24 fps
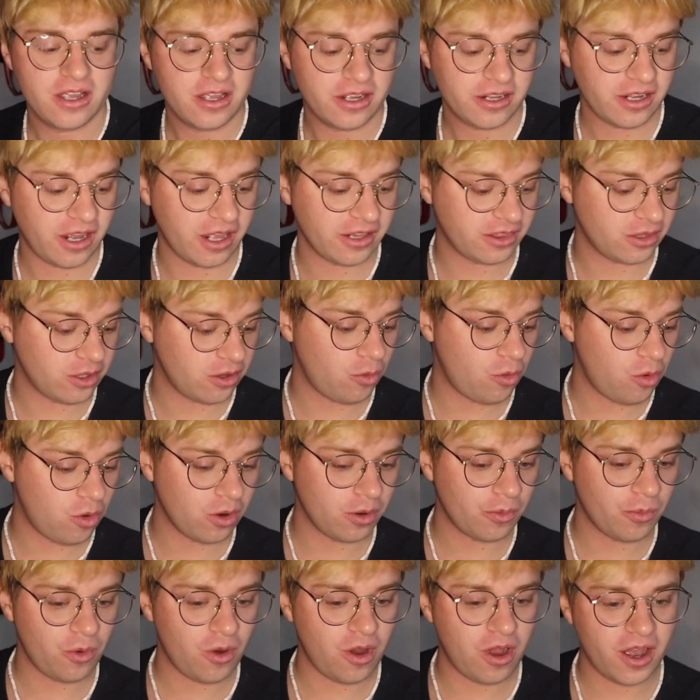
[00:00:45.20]
Got the
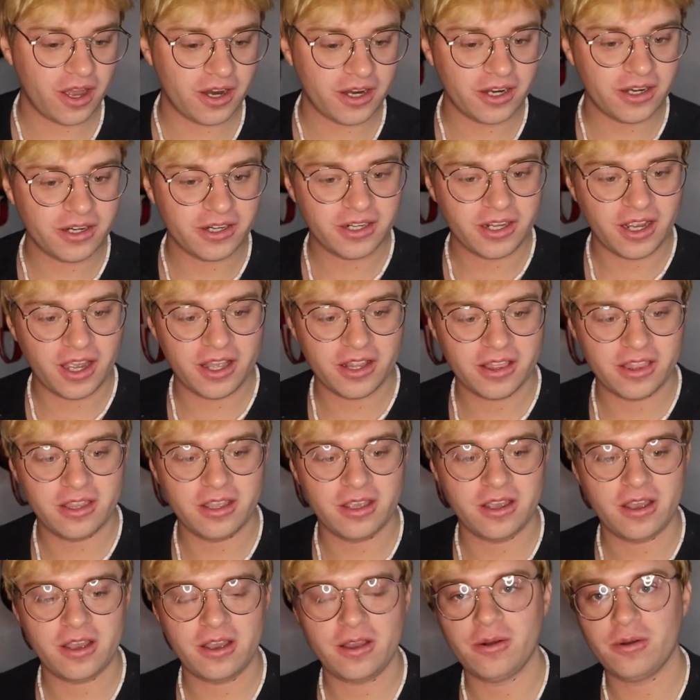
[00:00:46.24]
warm water, got
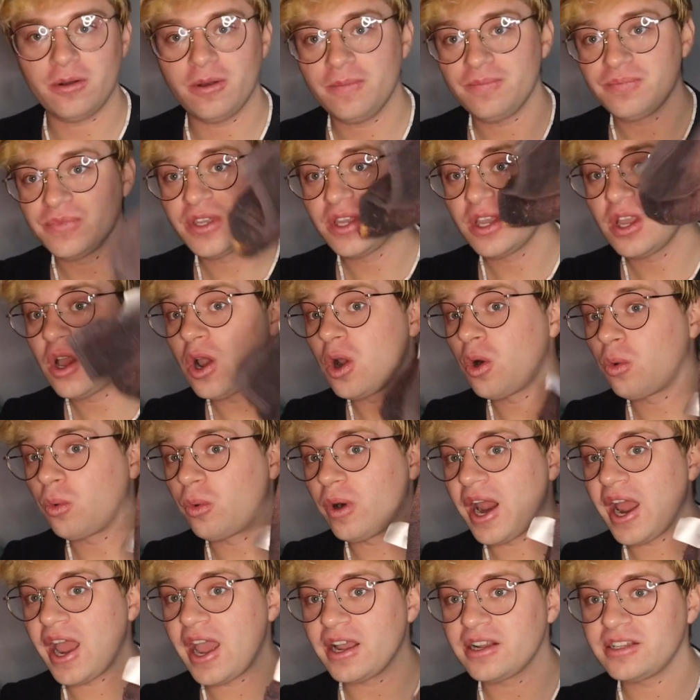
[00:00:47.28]
the
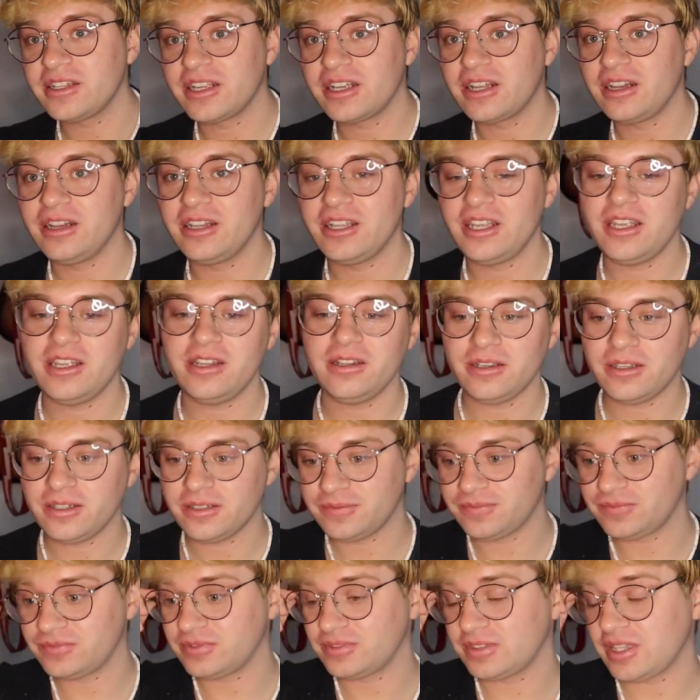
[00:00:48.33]
rag to clean
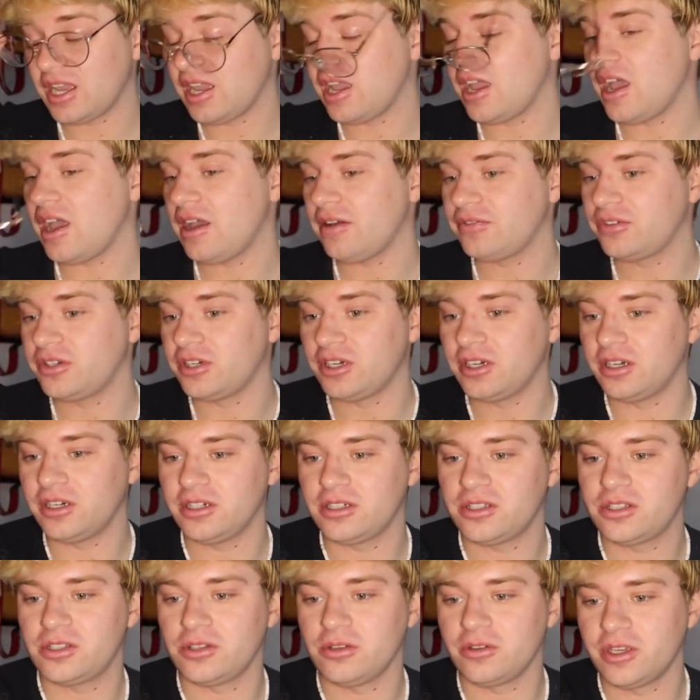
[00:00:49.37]
after.
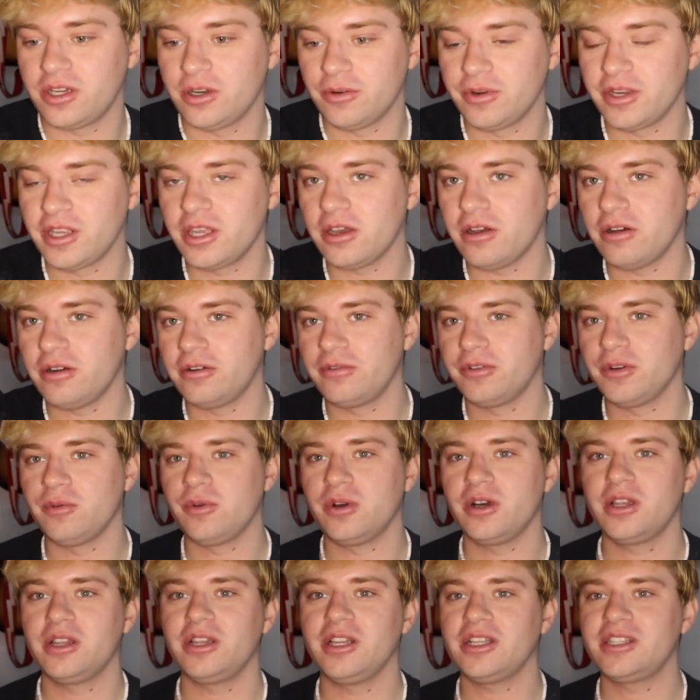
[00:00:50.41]
So here we go,
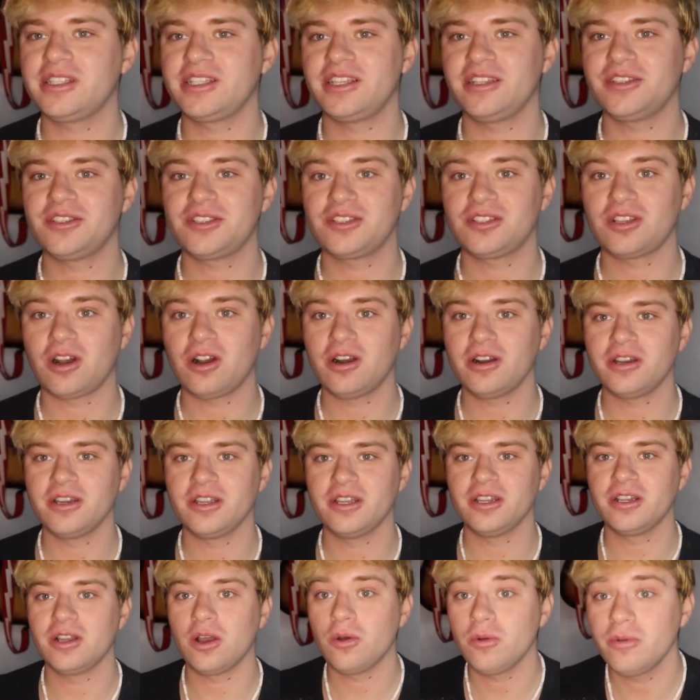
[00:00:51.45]
everyone. Let's get
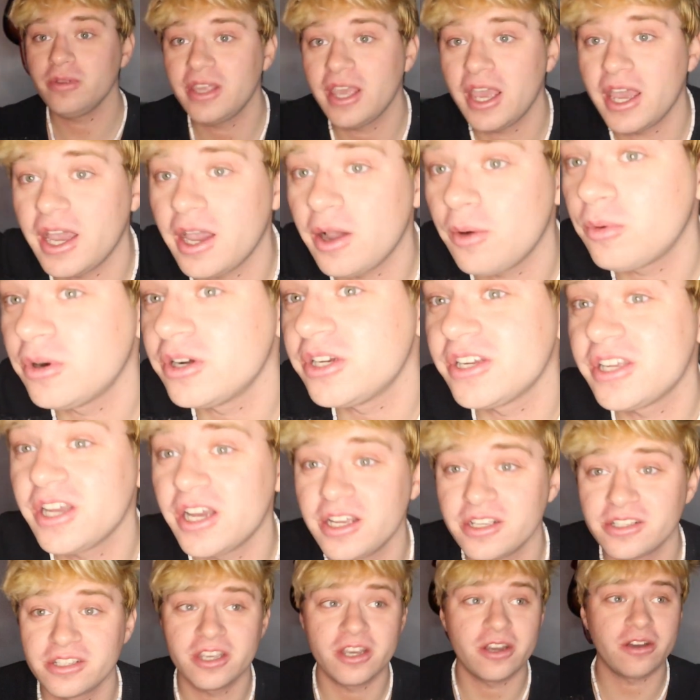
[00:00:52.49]
started. Oh yeah, where'd you
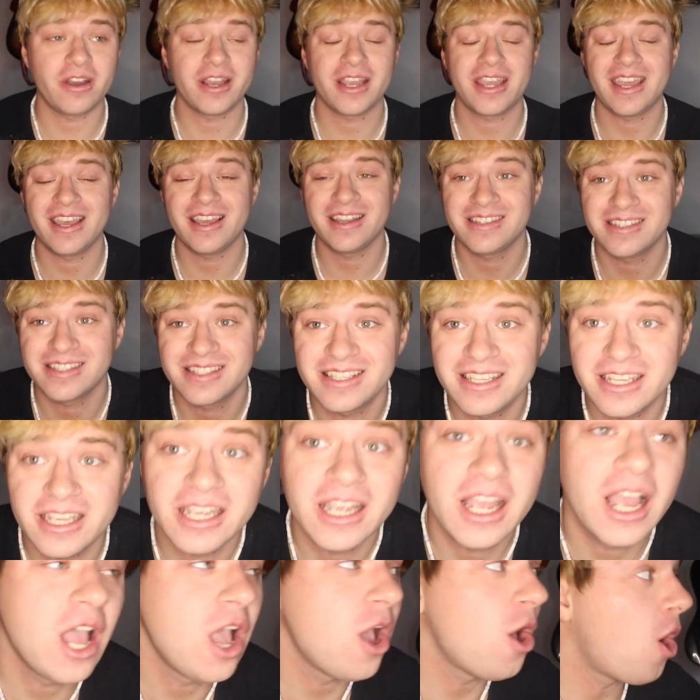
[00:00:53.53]
guys go? I can't see.
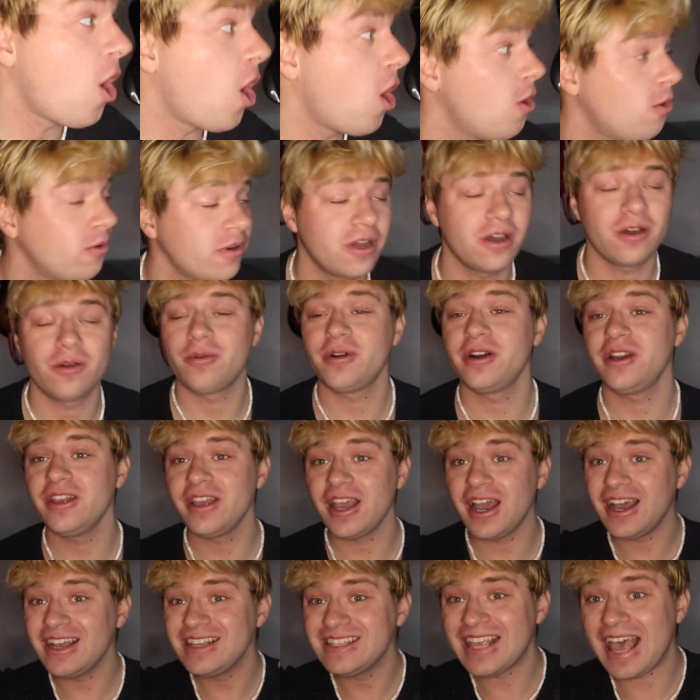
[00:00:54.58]
Hold on, where you
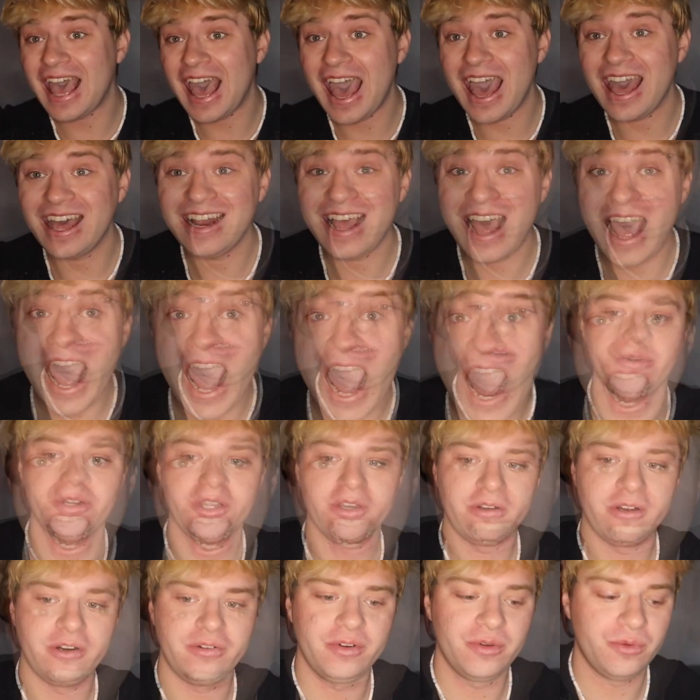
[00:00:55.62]
guys at? Here we
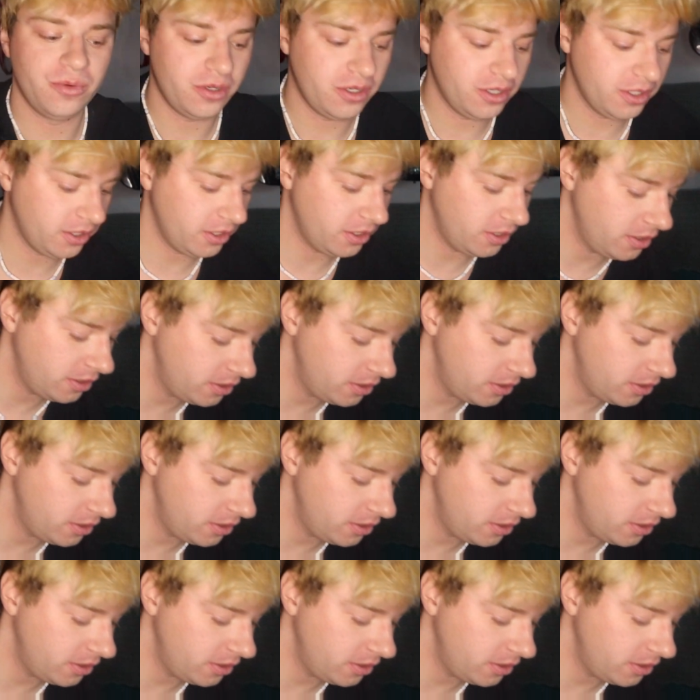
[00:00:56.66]
go, everyone.